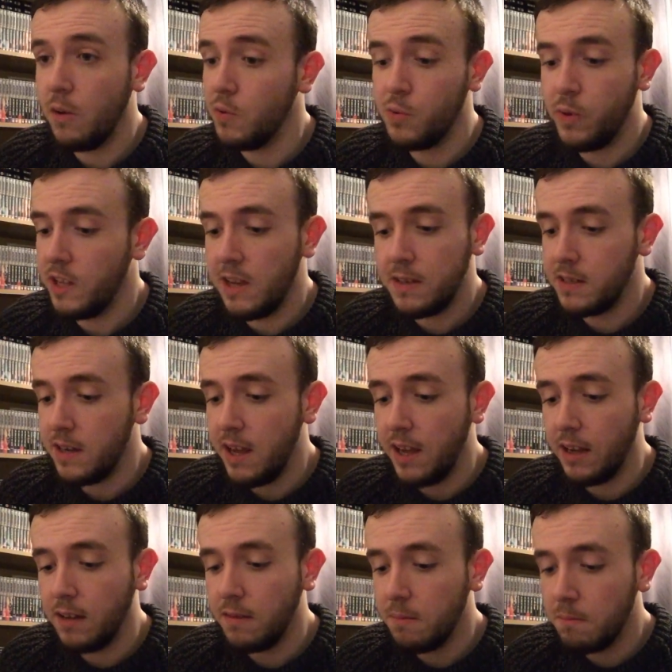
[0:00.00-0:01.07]
goes without
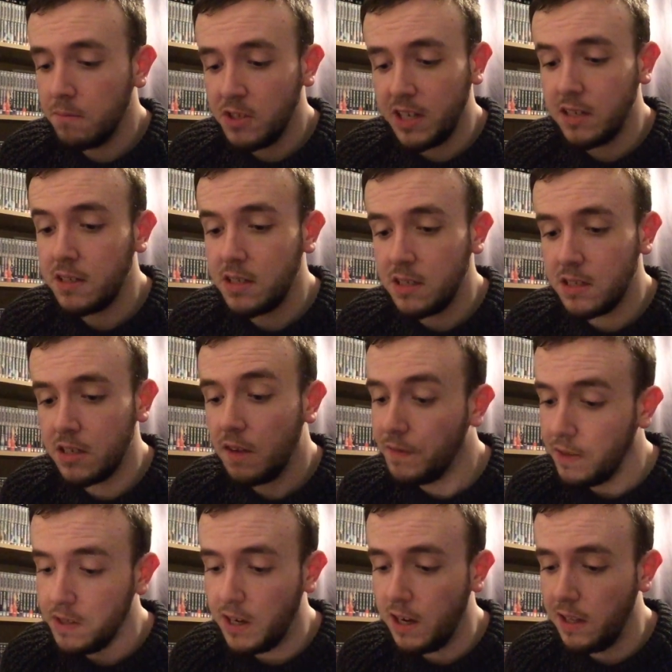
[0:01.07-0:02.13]
saying. Genesis of
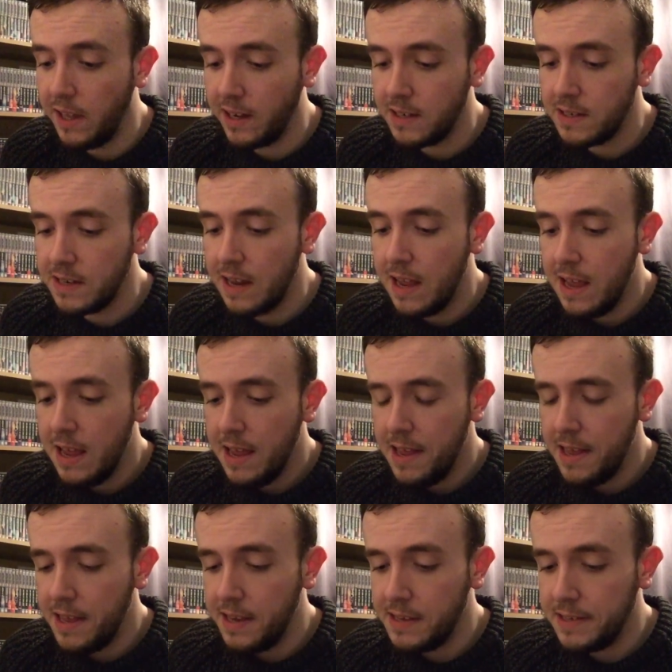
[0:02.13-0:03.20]
the Daleks
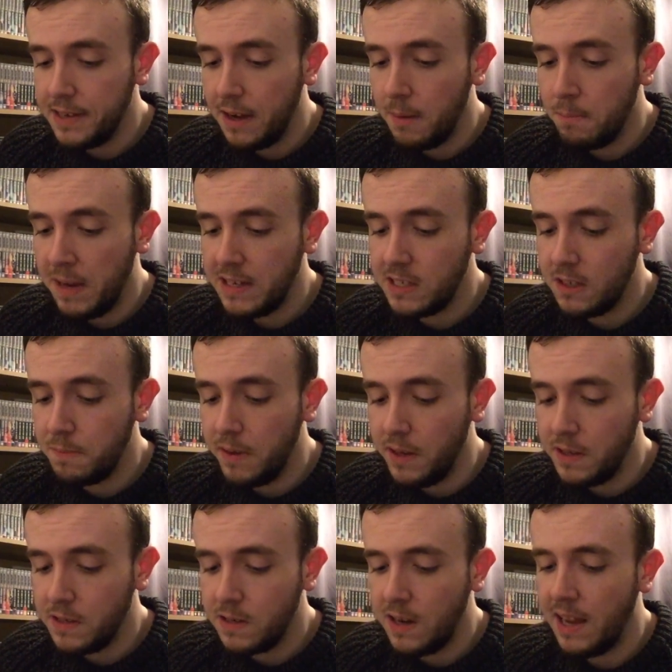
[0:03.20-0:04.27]
is a
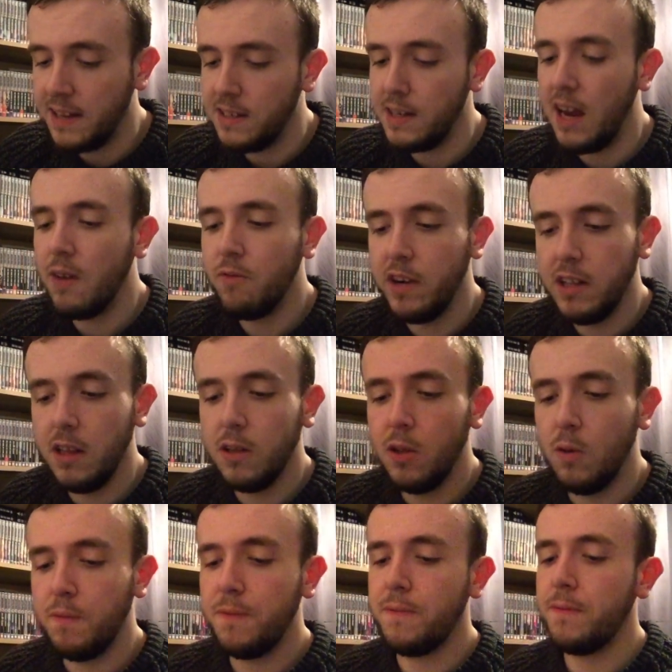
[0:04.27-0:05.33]
masterpiece, and I really
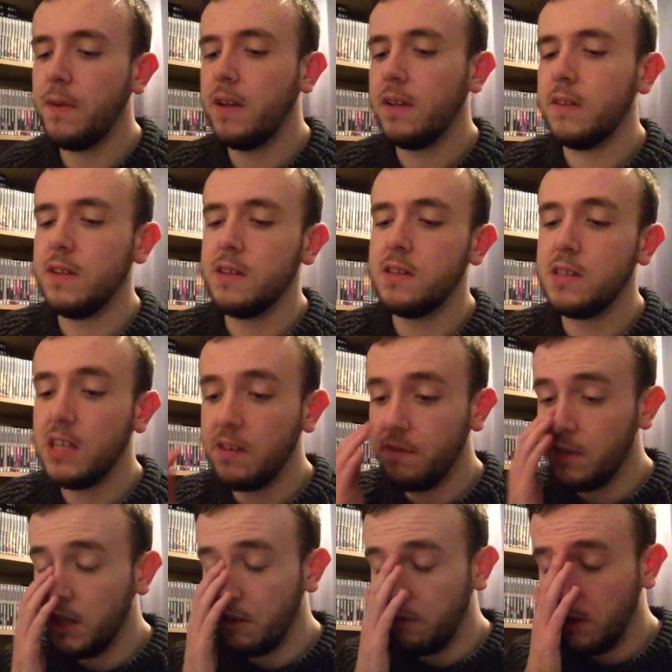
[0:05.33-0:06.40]
love this
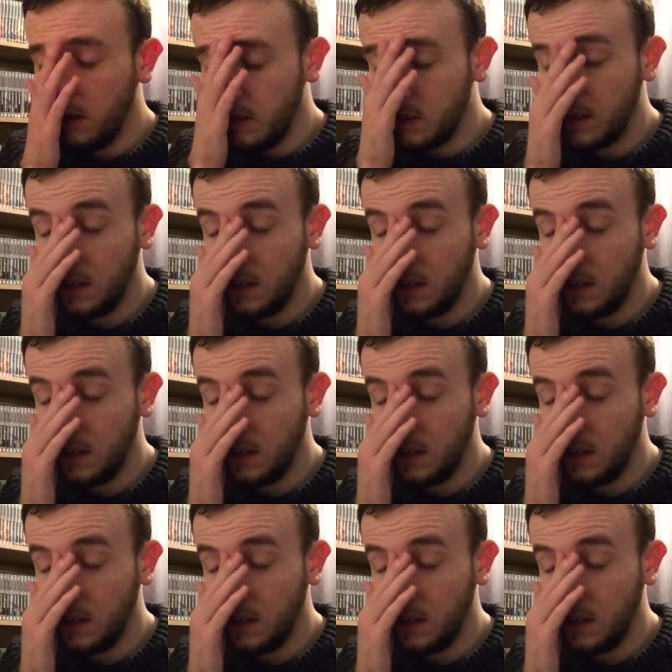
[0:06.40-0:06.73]
DVD release.